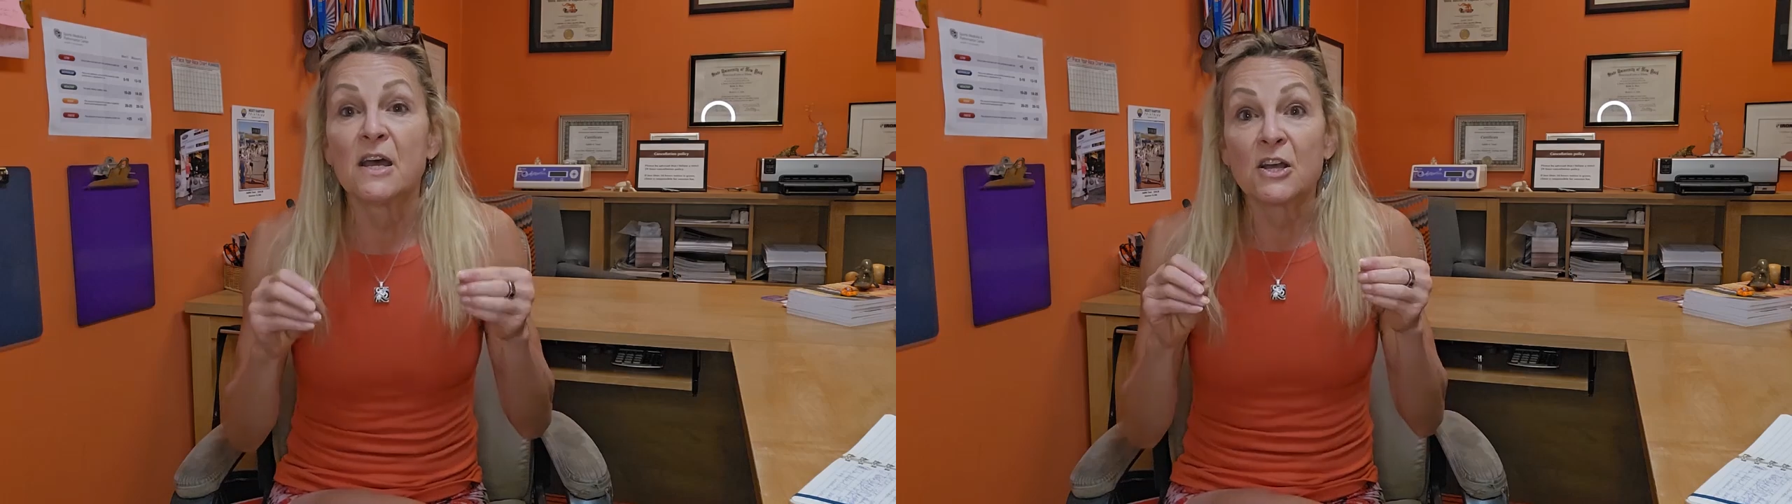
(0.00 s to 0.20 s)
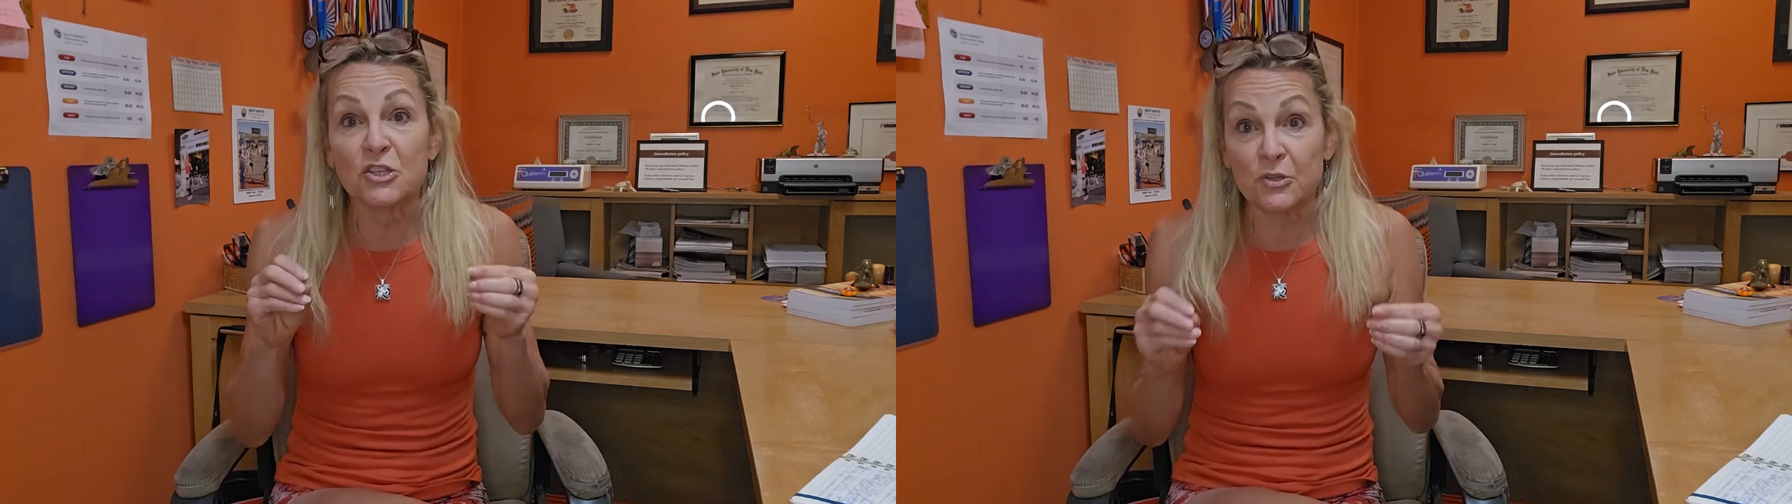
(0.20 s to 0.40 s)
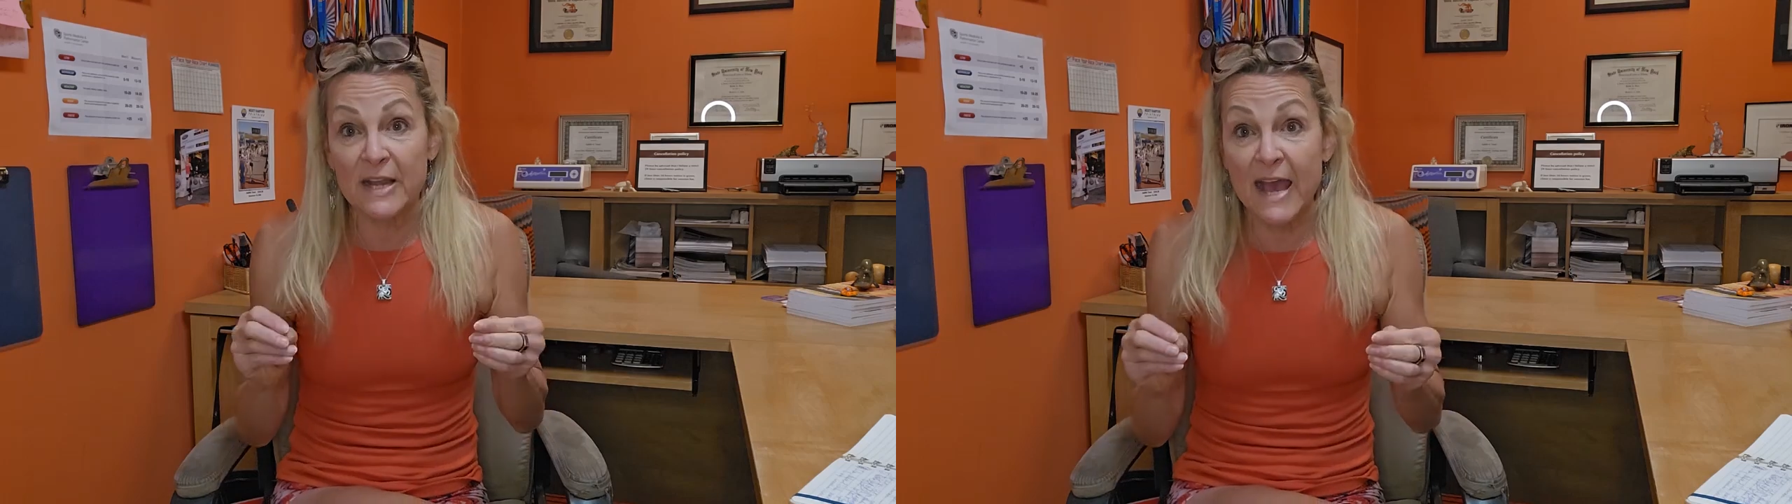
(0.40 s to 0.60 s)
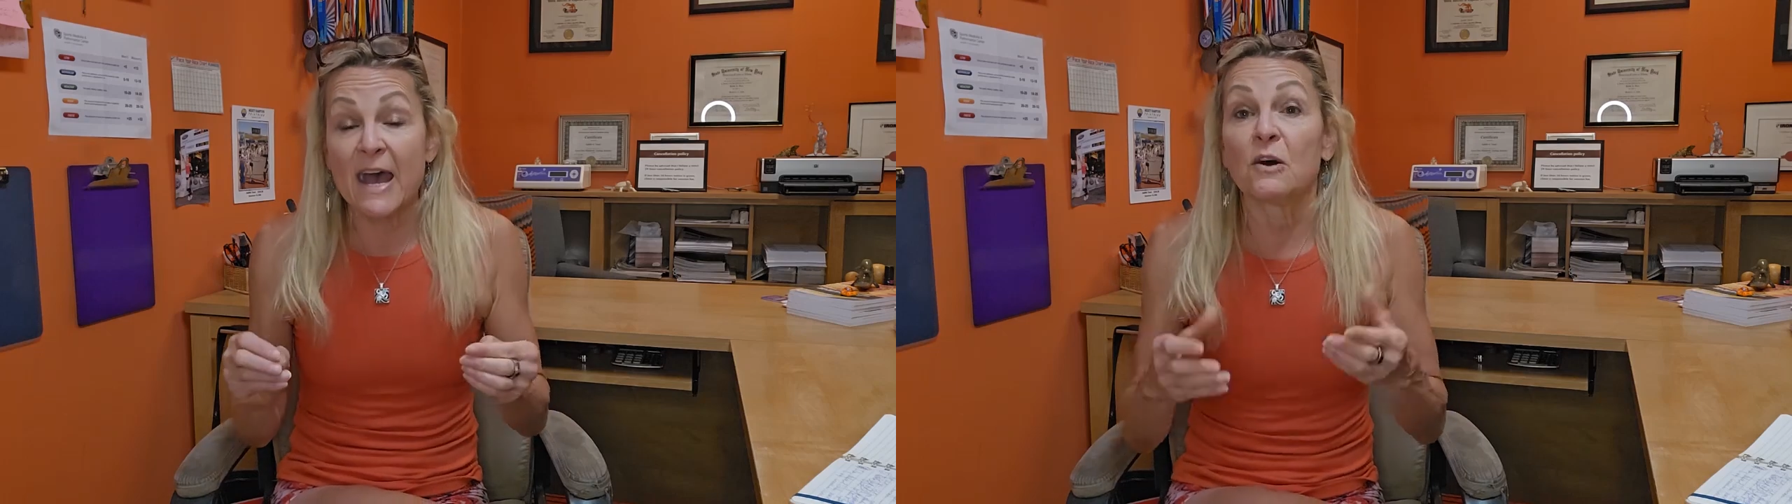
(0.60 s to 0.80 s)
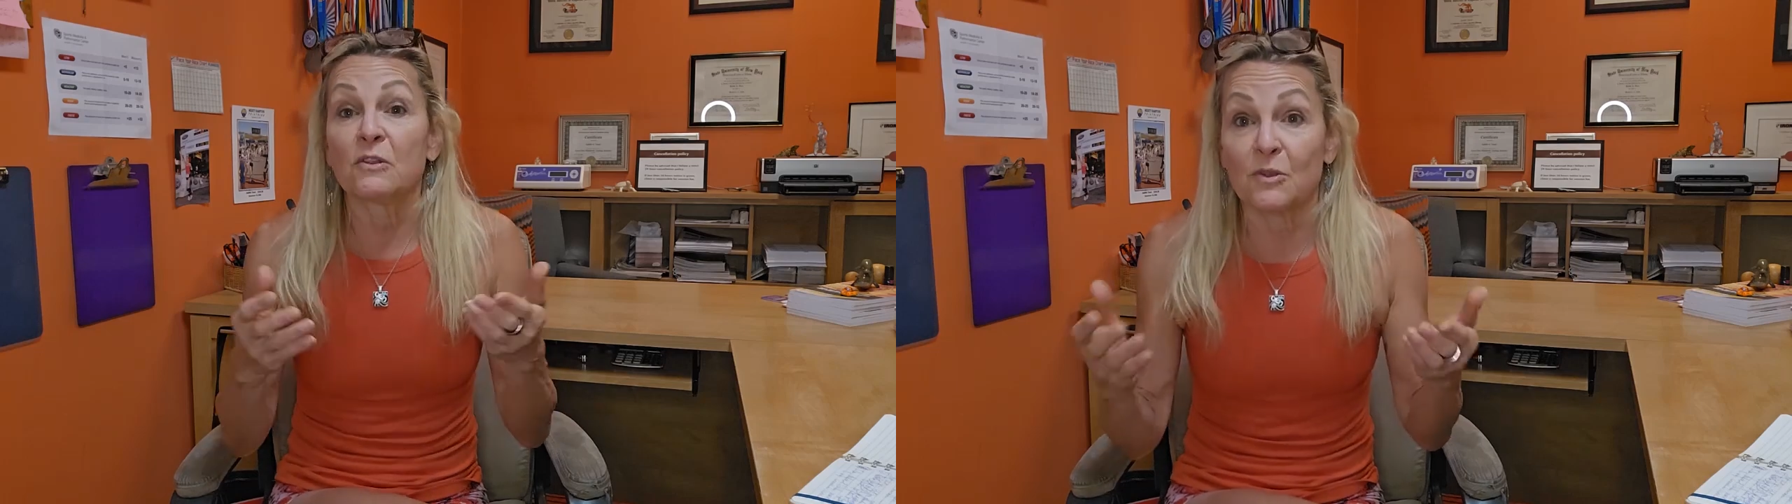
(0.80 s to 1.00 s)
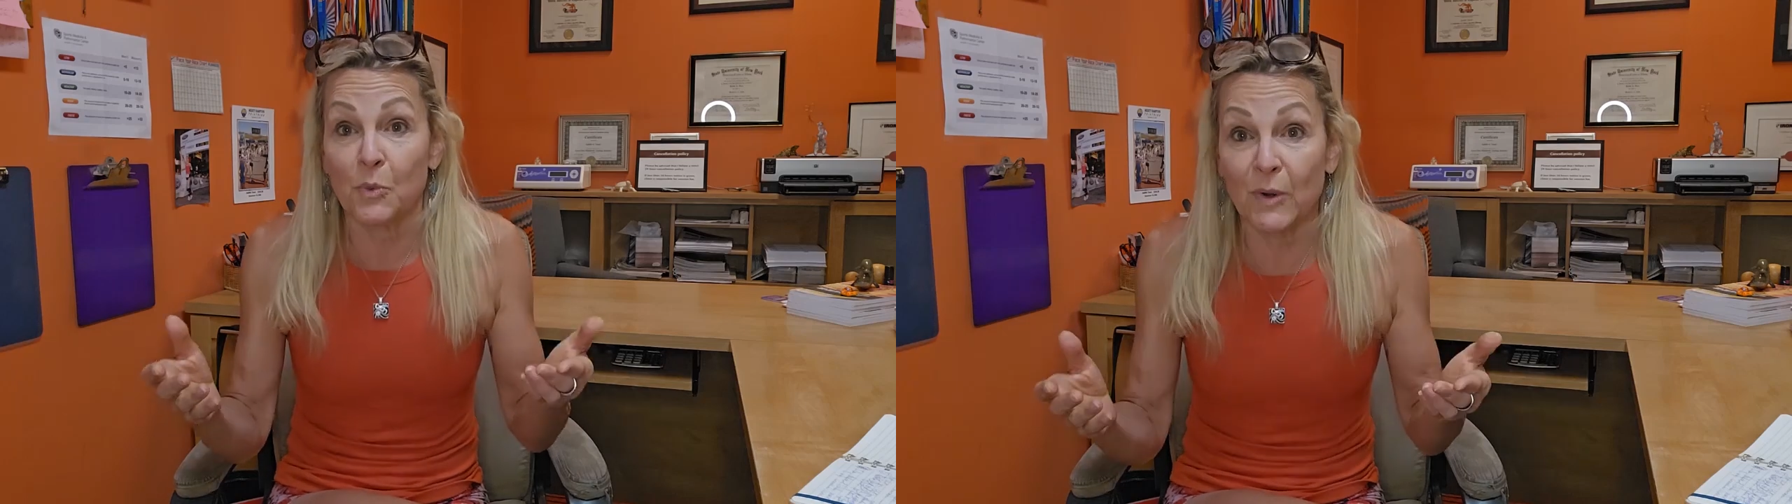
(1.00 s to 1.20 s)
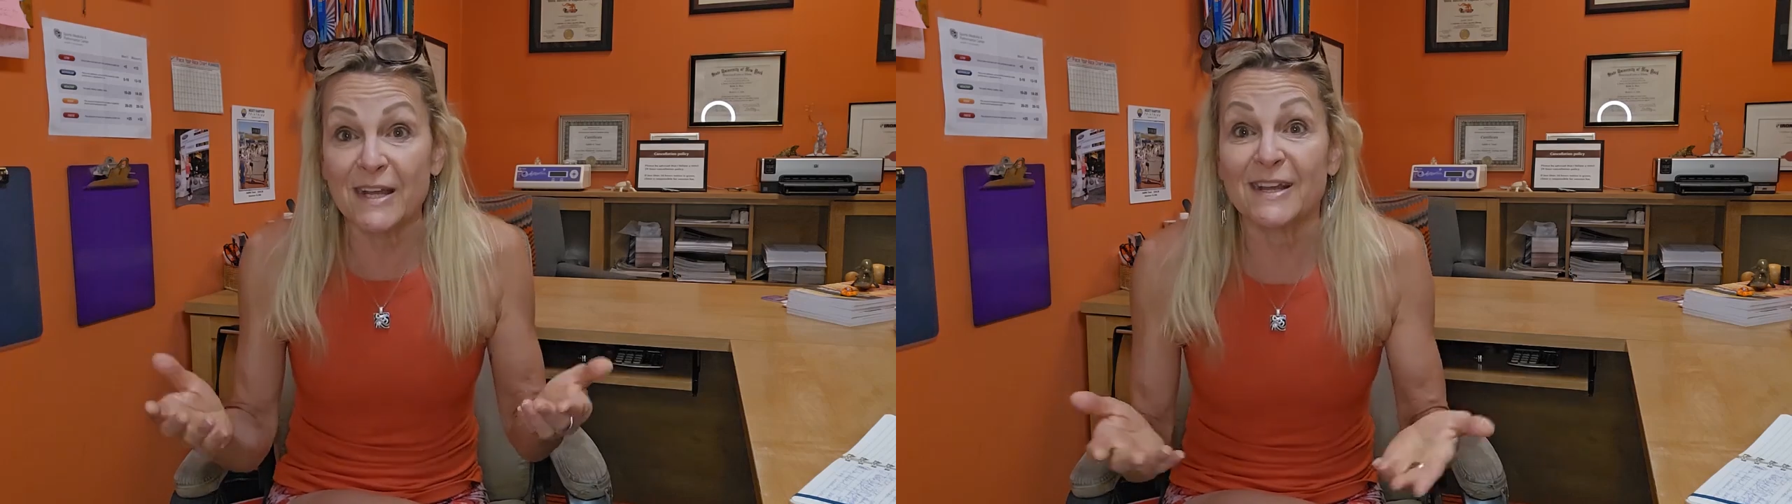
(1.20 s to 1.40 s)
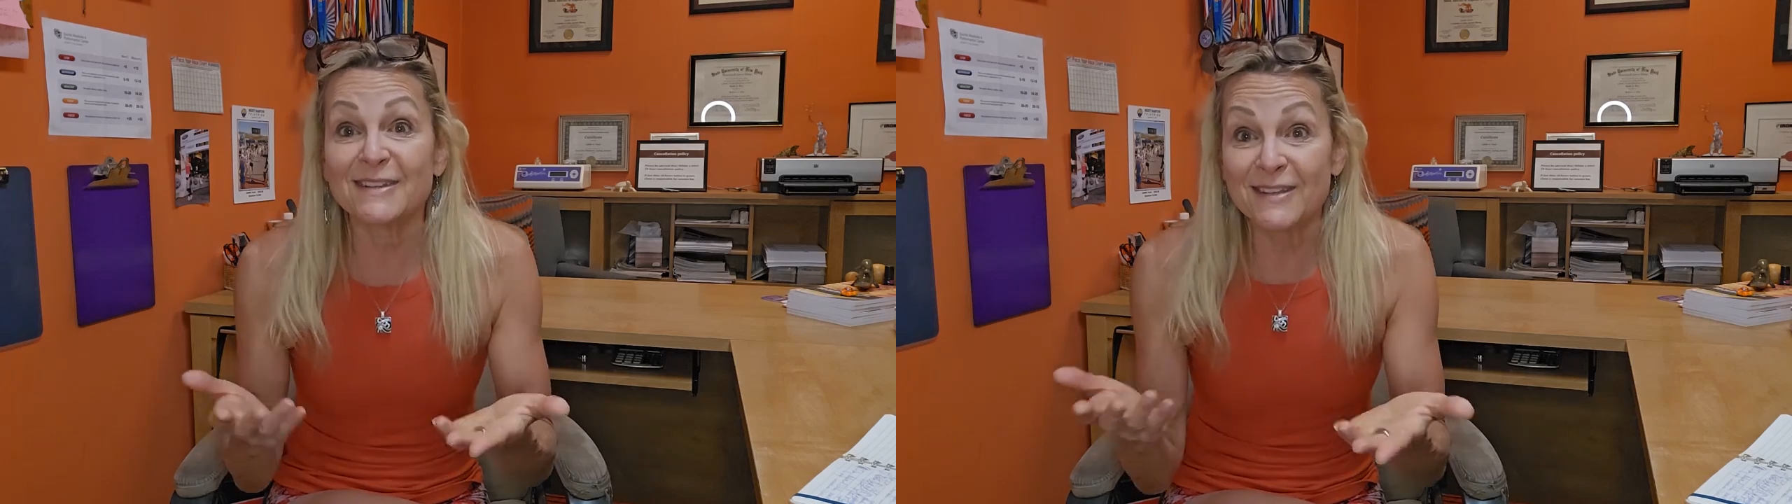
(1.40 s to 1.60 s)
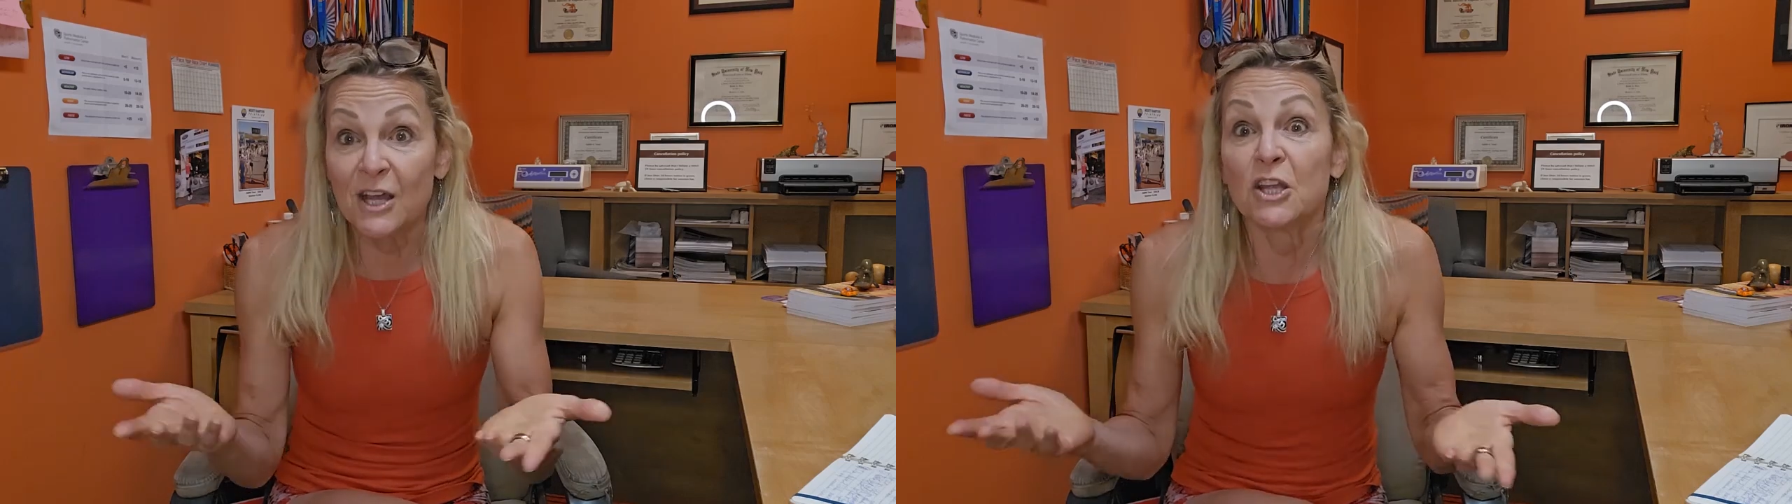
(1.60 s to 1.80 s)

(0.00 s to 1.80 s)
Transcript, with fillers: so now the point is